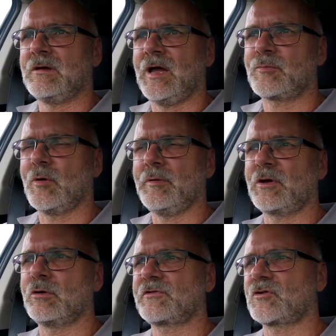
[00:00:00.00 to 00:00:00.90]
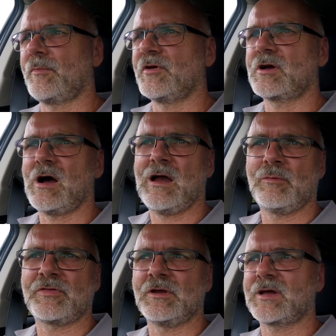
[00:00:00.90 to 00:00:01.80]
I probably could stop the car
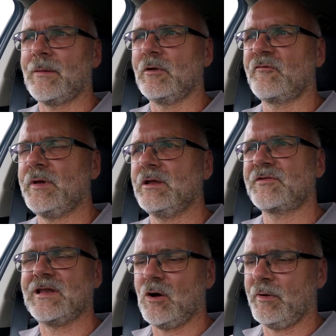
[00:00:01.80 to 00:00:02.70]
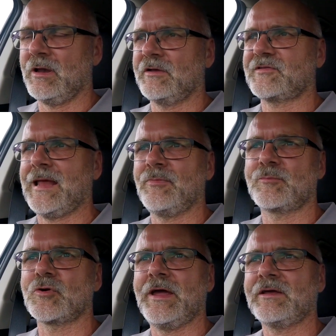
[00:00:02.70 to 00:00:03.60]
within a couple of meters now when I slam the
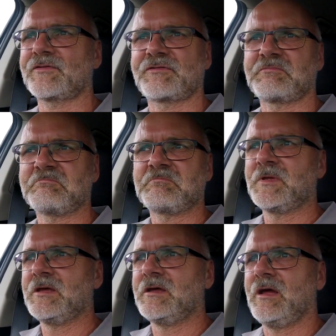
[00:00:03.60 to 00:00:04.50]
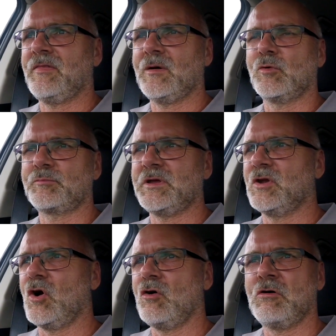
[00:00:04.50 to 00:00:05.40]
brakes, and there would be
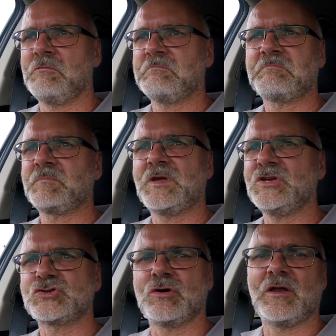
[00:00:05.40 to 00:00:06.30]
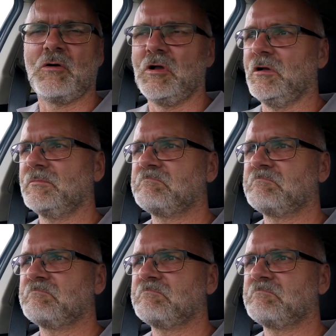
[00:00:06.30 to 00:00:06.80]
no issue at all.